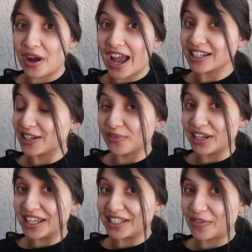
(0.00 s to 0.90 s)

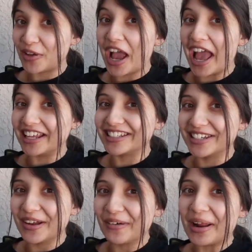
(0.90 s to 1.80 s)
activities, if you guys
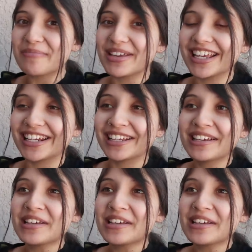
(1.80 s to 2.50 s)
know what I mean.